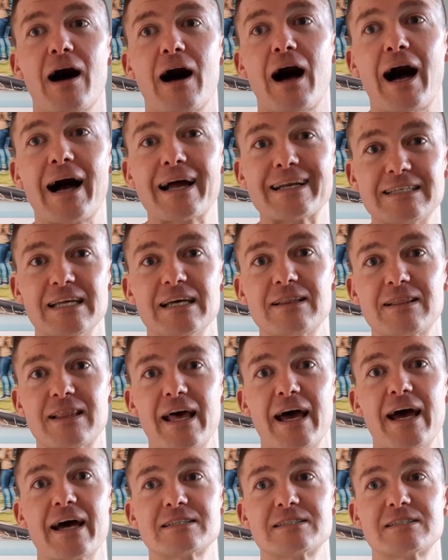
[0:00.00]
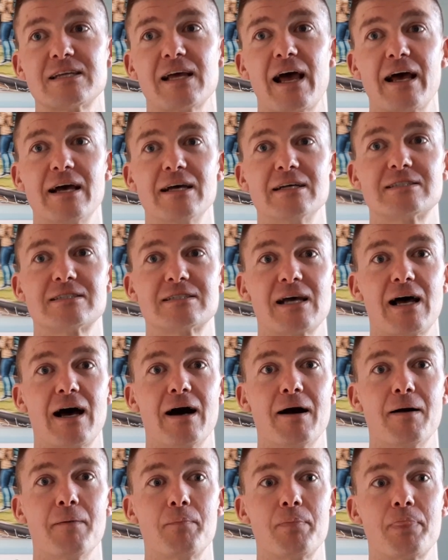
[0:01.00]
I did that as
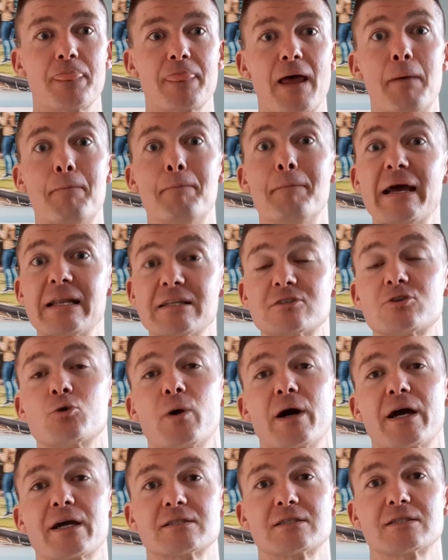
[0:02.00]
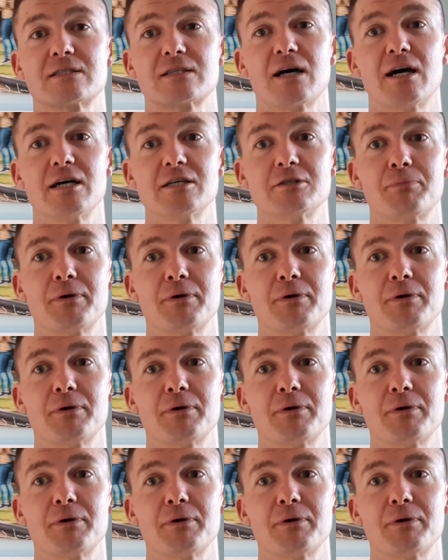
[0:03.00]
a mental exercise,